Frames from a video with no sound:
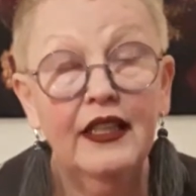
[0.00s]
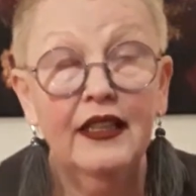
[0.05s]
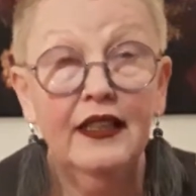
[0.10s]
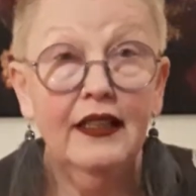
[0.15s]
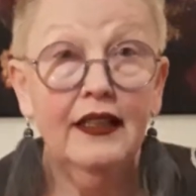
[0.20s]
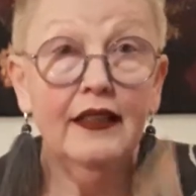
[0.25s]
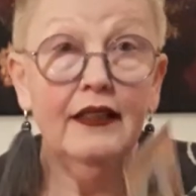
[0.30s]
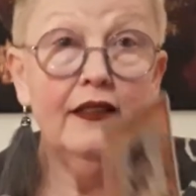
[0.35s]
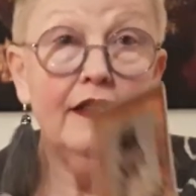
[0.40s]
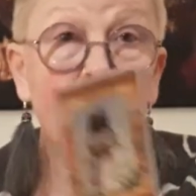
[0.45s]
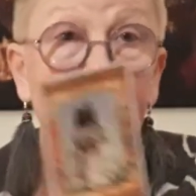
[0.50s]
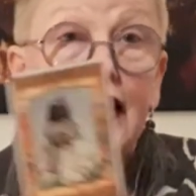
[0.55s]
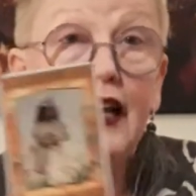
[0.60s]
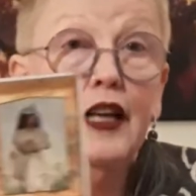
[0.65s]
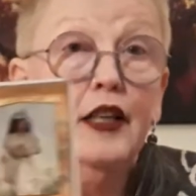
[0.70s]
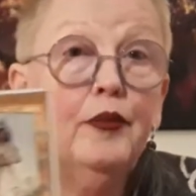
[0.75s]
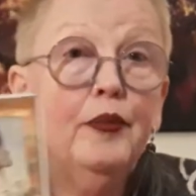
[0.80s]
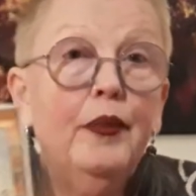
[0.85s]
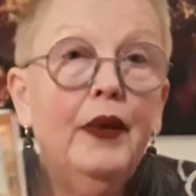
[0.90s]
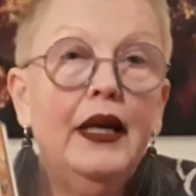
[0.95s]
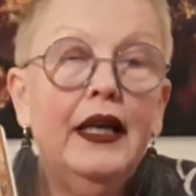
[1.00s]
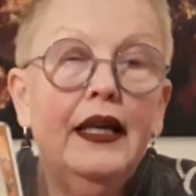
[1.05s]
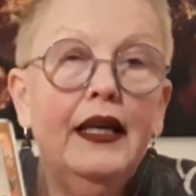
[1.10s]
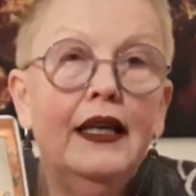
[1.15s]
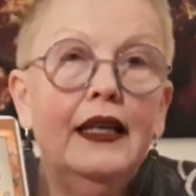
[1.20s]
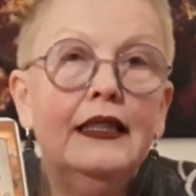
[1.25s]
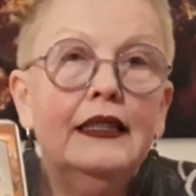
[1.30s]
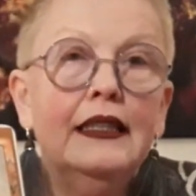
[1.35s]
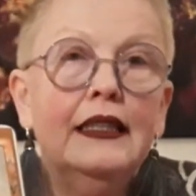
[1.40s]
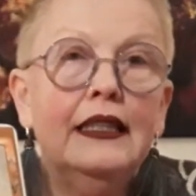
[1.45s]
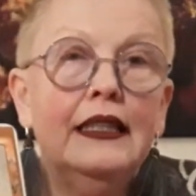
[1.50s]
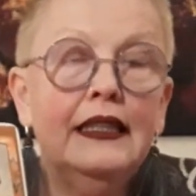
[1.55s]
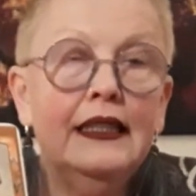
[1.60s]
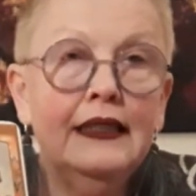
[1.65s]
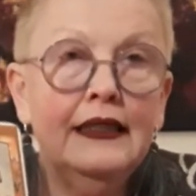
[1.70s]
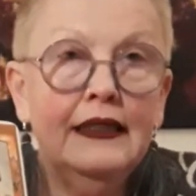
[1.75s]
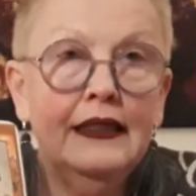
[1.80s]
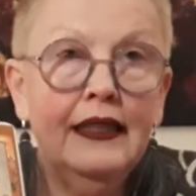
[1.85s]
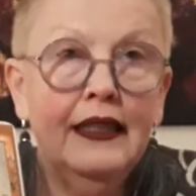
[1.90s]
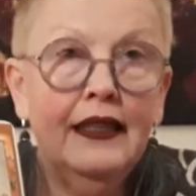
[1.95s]
Here's a young man
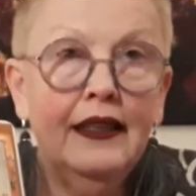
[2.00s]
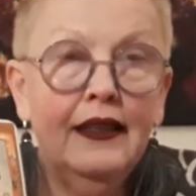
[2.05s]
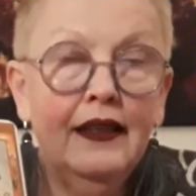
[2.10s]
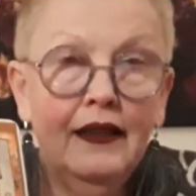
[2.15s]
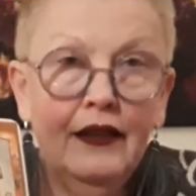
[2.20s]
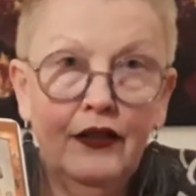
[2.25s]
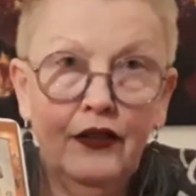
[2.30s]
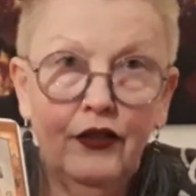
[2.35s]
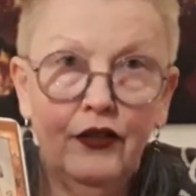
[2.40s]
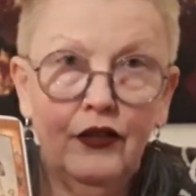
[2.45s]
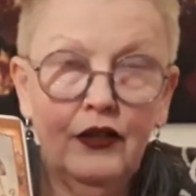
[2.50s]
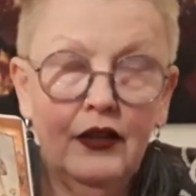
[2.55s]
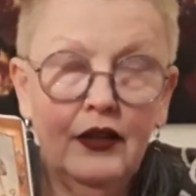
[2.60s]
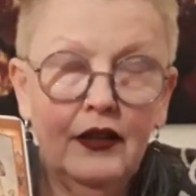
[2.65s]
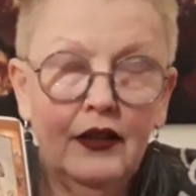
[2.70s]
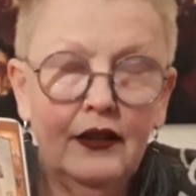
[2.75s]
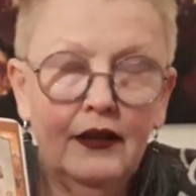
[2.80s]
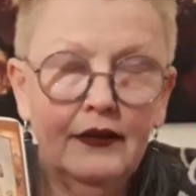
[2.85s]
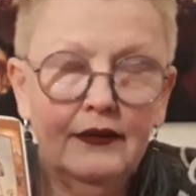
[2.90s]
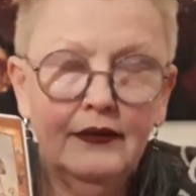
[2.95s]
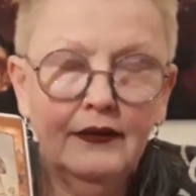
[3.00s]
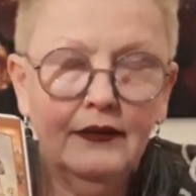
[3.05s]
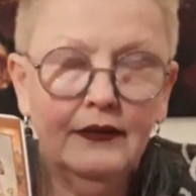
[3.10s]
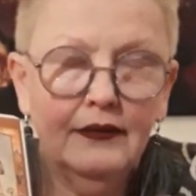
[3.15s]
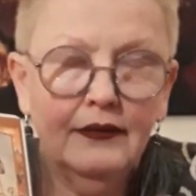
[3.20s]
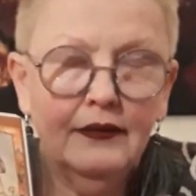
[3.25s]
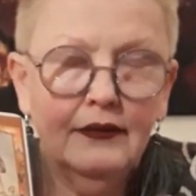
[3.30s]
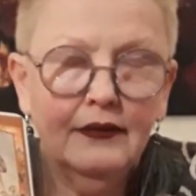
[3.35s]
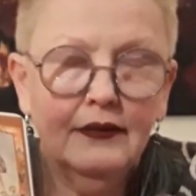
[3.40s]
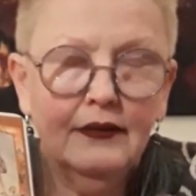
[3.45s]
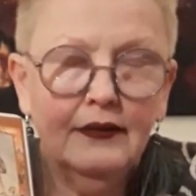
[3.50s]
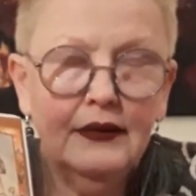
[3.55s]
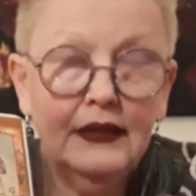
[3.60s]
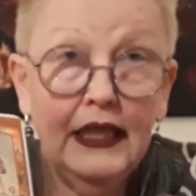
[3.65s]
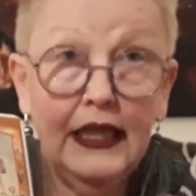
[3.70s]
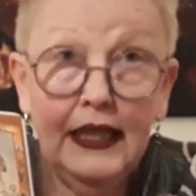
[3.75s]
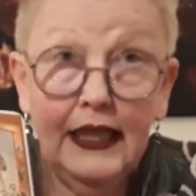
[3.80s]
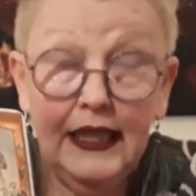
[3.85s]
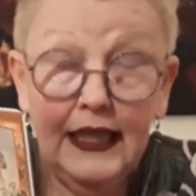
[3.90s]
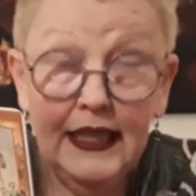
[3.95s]
in an
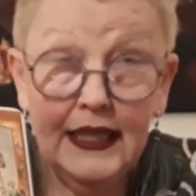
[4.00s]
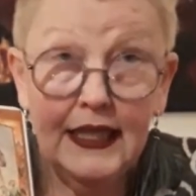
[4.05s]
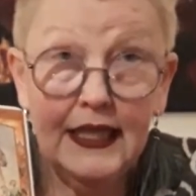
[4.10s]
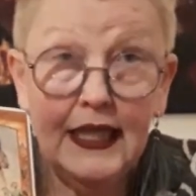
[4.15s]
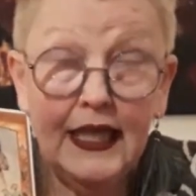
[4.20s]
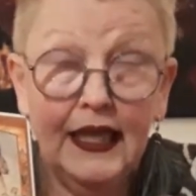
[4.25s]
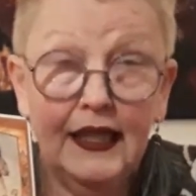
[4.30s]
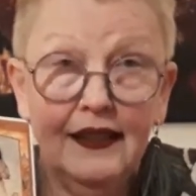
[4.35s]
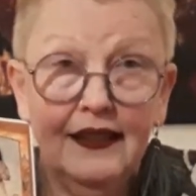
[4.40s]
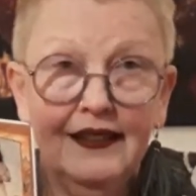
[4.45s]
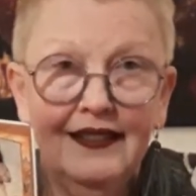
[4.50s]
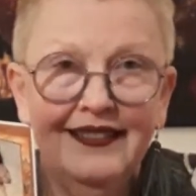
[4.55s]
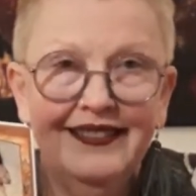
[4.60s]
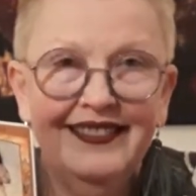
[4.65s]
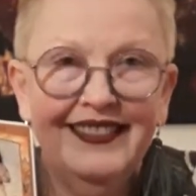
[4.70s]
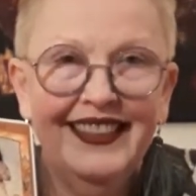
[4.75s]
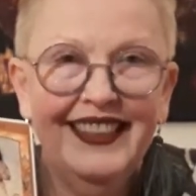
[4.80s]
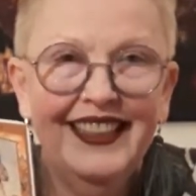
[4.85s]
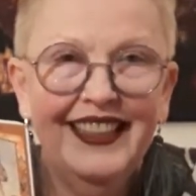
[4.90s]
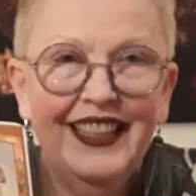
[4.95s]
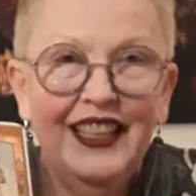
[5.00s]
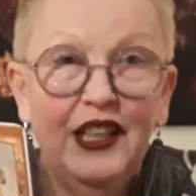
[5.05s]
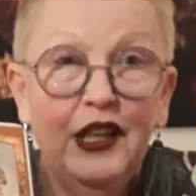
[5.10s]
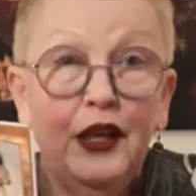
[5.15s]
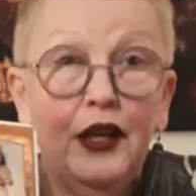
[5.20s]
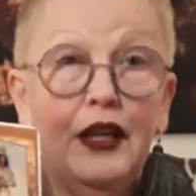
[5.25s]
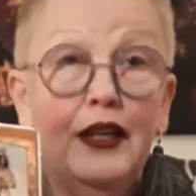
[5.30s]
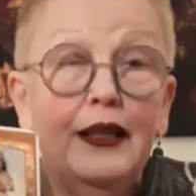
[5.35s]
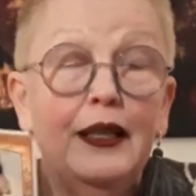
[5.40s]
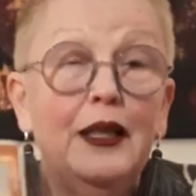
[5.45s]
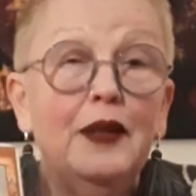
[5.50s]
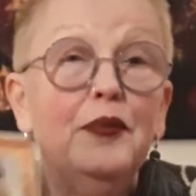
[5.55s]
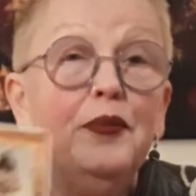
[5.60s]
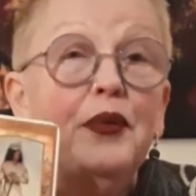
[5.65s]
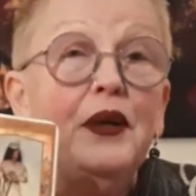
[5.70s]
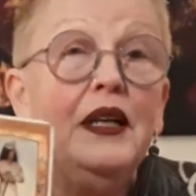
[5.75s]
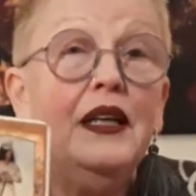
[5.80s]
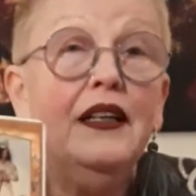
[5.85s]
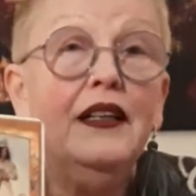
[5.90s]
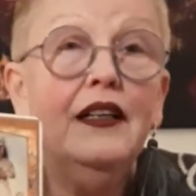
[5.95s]
air sign, a
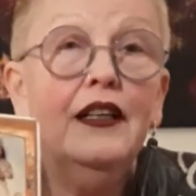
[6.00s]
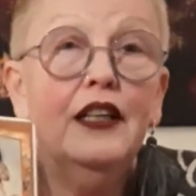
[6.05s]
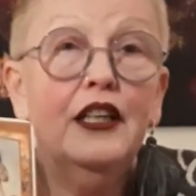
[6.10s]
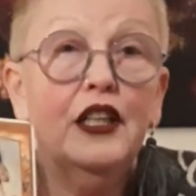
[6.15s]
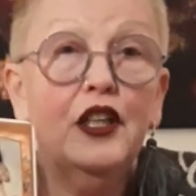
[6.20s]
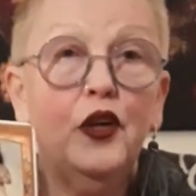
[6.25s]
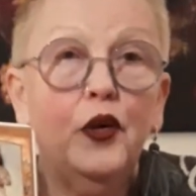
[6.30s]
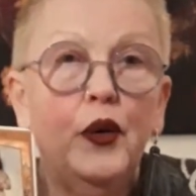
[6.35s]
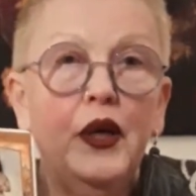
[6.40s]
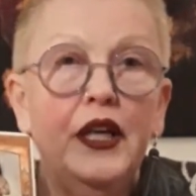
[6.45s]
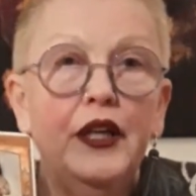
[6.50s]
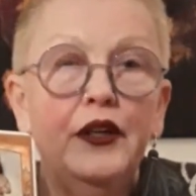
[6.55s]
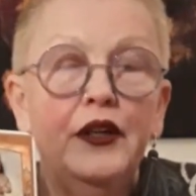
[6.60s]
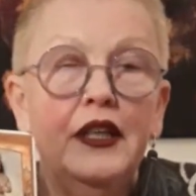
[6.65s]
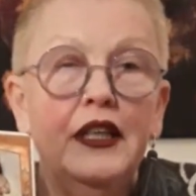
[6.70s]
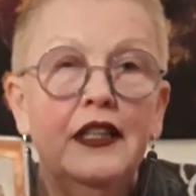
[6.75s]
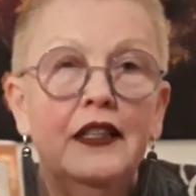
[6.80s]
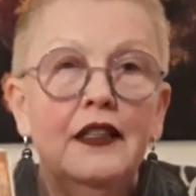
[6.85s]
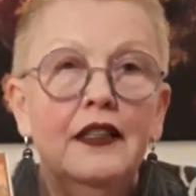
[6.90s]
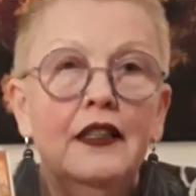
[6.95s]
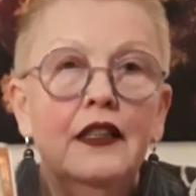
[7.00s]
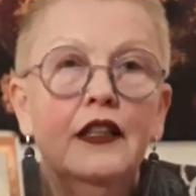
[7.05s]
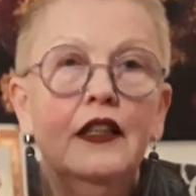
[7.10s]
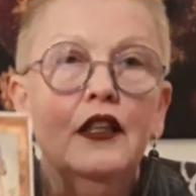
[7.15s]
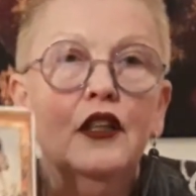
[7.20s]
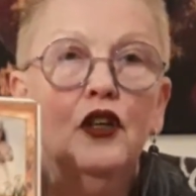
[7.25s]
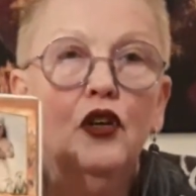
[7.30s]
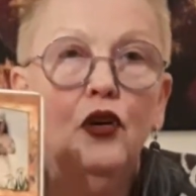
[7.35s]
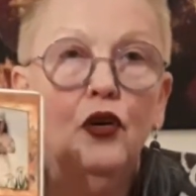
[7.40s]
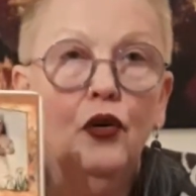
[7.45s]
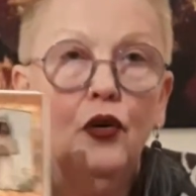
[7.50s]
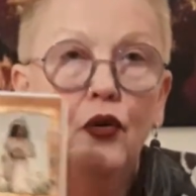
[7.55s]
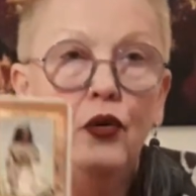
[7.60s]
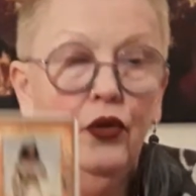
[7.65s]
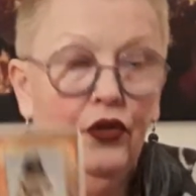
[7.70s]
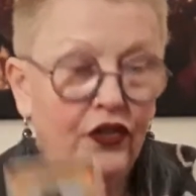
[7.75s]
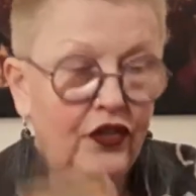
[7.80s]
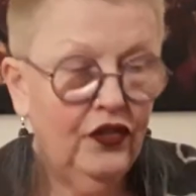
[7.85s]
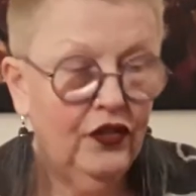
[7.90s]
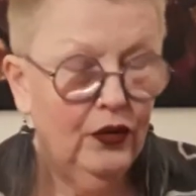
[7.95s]
Libra, Aquarian,
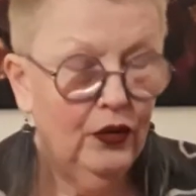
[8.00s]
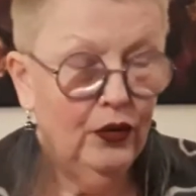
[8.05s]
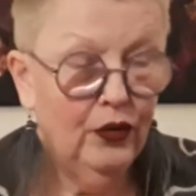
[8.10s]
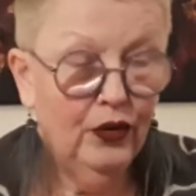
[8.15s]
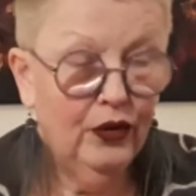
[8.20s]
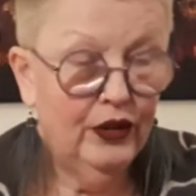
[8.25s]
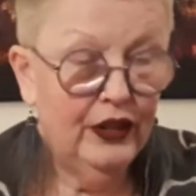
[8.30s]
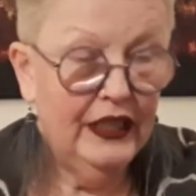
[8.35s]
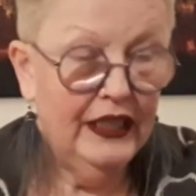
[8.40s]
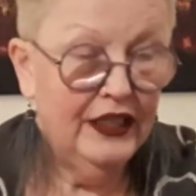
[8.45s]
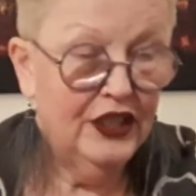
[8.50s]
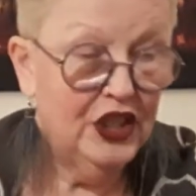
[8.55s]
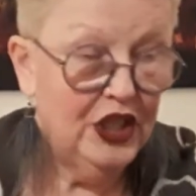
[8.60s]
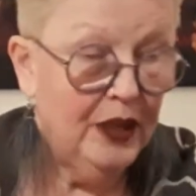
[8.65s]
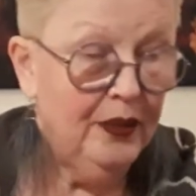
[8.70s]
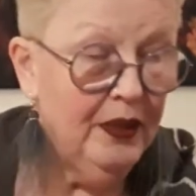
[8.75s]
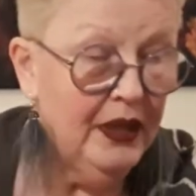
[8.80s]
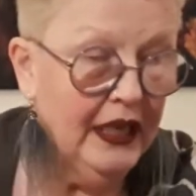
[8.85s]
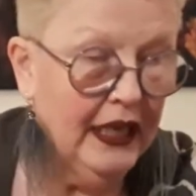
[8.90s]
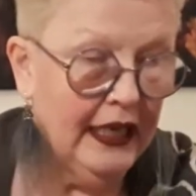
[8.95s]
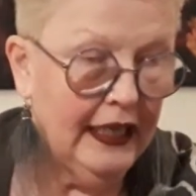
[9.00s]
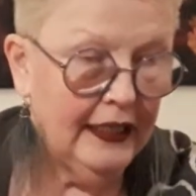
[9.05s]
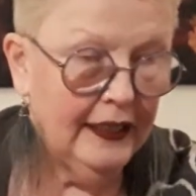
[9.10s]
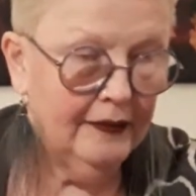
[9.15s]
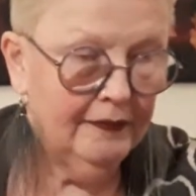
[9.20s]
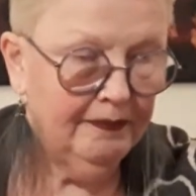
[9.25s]
or a Gemini.